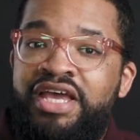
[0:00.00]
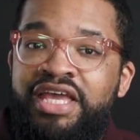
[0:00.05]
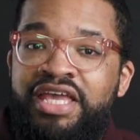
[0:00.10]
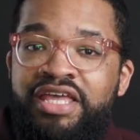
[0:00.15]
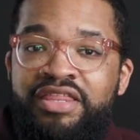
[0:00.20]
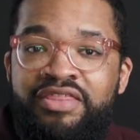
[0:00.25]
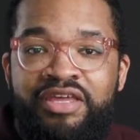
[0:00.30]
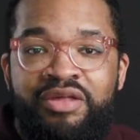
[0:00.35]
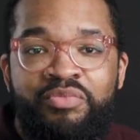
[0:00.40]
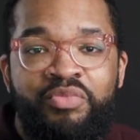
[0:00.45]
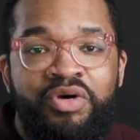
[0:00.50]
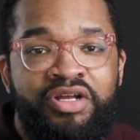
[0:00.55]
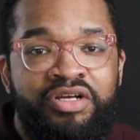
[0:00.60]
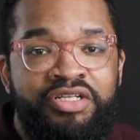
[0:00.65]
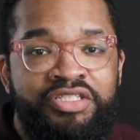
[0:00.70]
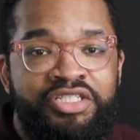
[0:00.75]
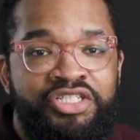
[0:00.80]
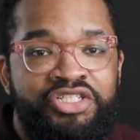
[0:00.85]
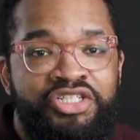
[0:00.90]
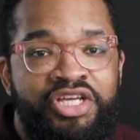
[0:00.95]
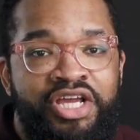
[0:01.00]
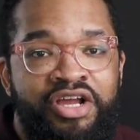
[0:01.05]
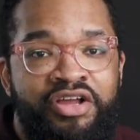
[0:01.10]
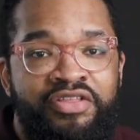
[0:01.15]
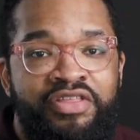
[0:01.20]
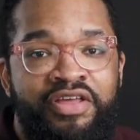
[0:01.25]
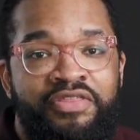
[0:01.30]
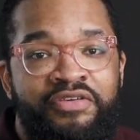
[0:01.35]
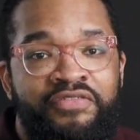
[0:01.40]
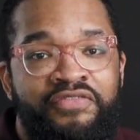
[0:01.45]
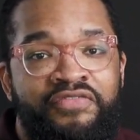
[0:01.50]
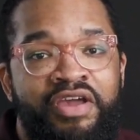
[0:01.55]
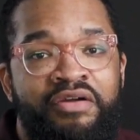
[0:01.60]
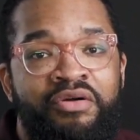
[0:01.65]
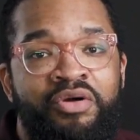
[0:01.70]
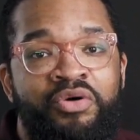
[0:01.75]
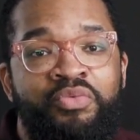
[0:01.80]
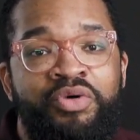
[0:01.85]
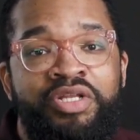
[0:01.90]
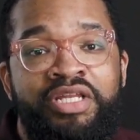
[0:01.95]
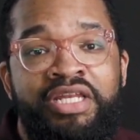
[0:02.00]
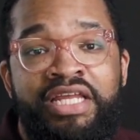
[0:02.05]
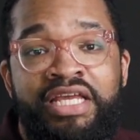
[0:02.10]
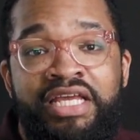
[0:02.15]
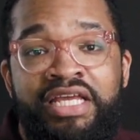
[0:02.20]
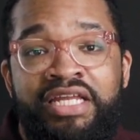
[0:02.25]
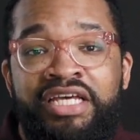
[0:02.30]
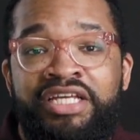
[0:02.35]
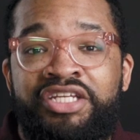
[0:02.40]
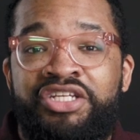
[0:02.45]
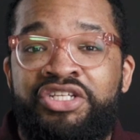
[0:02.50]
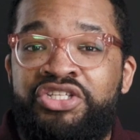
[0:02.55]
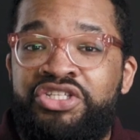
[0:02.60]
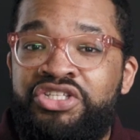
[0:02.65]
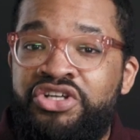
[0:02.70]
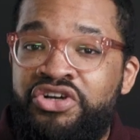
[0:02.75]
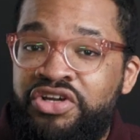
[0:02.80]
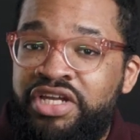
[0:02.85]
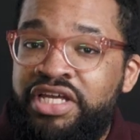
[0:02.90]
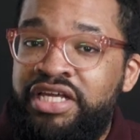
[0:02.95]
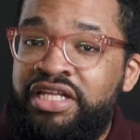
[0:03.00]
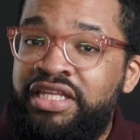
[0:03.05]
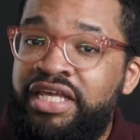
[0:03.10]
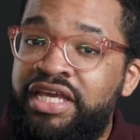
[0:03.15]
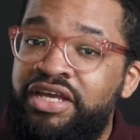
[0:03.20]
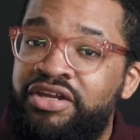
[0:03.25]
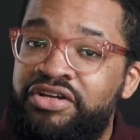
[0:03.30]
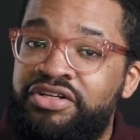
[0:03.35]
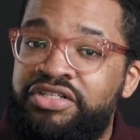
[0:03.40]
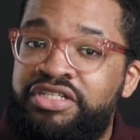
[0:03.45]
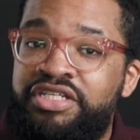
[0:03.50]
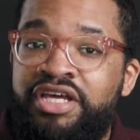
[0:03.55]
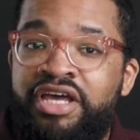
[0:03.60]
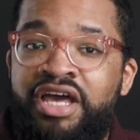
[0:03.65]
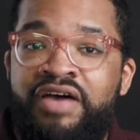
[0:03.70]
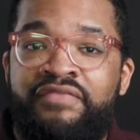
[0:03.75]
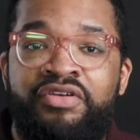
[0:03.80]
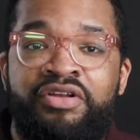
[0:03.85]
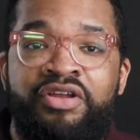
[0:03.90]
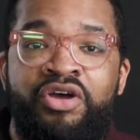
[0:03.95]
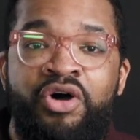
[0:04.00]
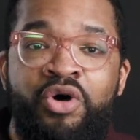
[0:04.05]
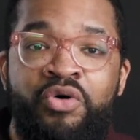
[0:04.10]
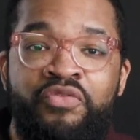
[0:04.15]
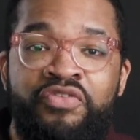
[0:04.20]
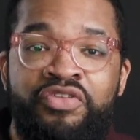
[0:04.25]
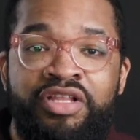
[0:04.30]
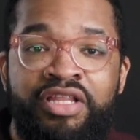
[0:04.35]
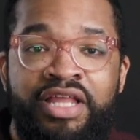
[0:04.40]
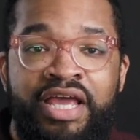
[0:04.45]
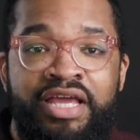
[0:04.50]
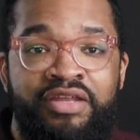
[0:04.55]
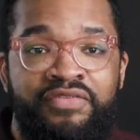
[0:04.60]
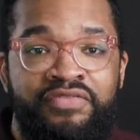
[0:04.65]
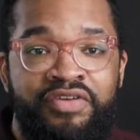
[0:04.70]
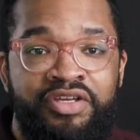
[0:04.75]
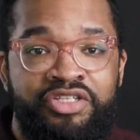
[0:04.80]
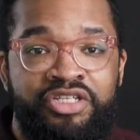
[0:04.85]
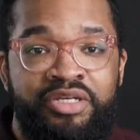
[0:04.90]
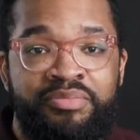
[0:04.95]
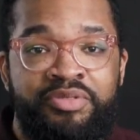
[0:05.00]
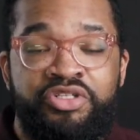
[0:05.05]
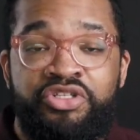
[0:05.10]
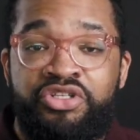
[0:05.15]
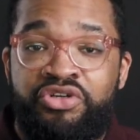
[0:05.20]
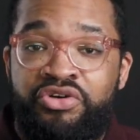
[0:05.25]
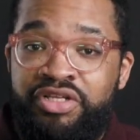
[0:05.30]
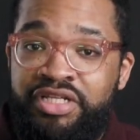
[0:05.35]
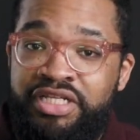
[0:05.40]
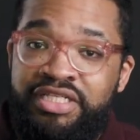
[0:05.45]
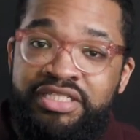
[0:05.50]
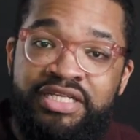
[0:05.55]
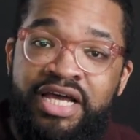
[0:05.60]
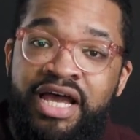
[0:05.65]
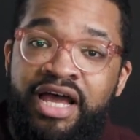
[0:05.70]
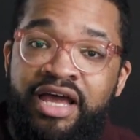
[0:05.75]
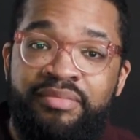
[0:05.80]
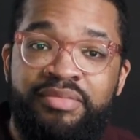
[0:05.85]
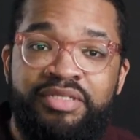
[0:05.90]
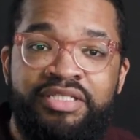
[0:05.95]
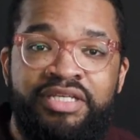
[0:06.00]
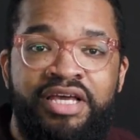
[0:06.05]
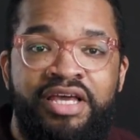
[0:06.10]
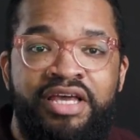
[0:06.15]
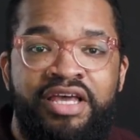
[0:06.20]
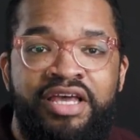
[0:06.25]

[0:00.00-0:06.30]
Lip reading: He then went on to share that the Pharaoh would need a discerning leader to govern over the land of Egypt during these times.